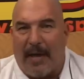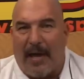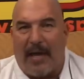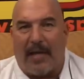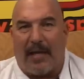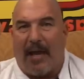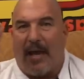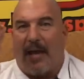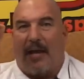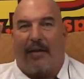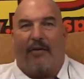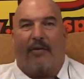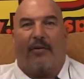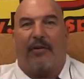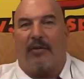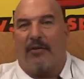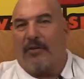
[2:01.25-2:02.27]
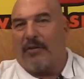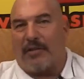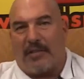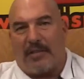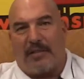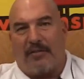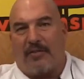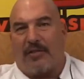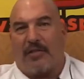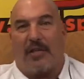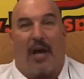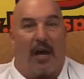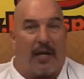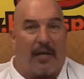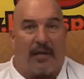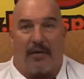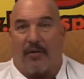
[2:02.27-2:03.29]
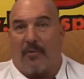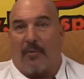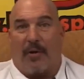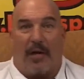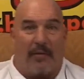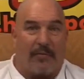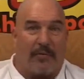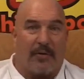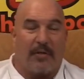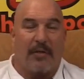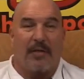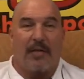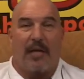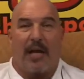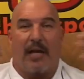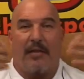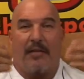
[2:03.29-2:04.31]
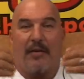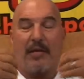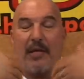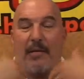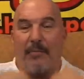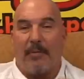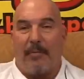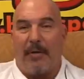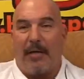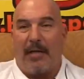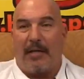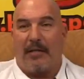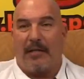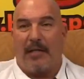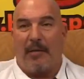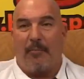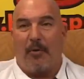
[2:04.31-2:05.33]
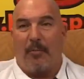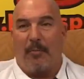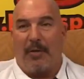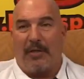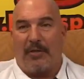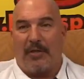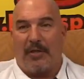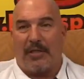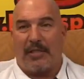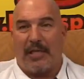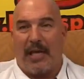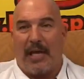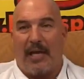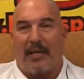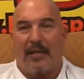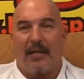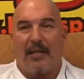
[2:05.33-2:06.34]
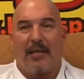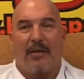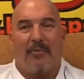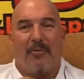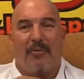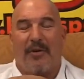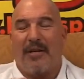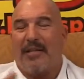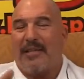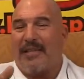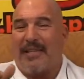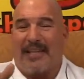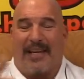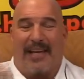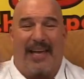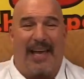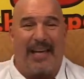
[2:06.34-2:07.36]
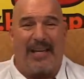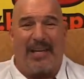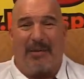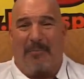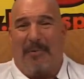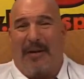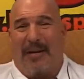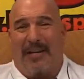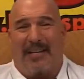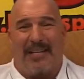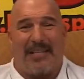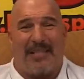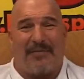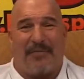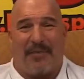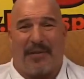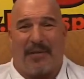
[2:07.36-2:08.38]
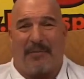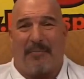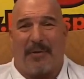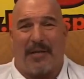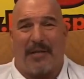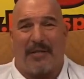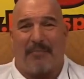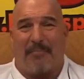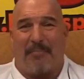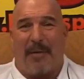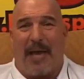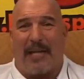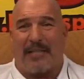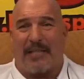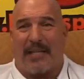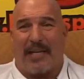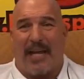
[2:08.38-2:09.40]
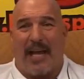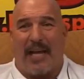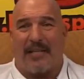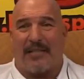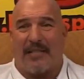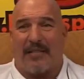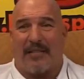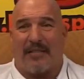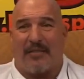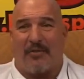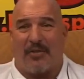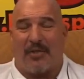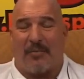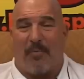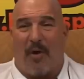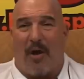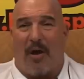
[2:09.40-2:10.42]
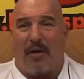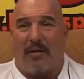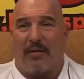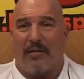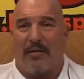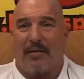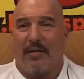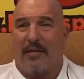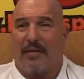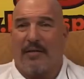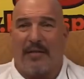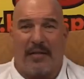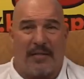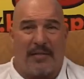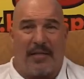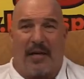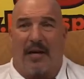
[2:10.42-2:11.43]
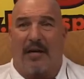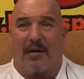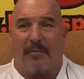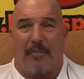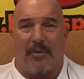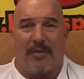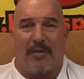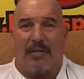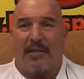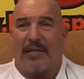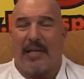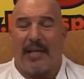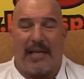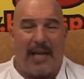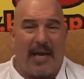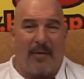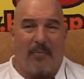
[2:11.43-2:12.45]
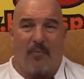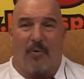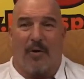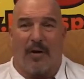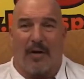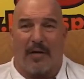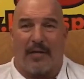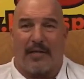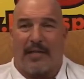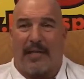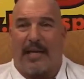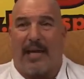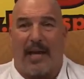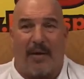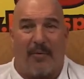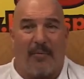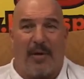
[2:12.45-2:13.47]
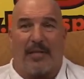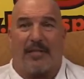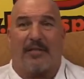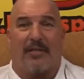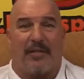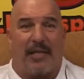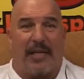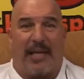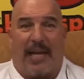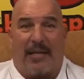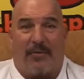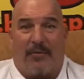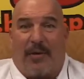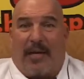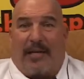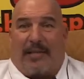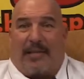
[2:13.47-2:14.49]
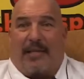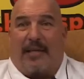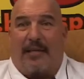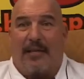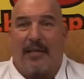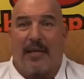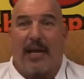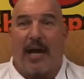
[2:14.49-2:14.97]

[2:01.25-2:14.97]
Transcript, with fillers: bad guy or you're you suck or whatever. They're gonna come to me. They pull me to the side. What the heck you bringing this freaking freaking batch of guys? They're too small. They're terrible. They can't work. They can't wrestle. They can't do anything.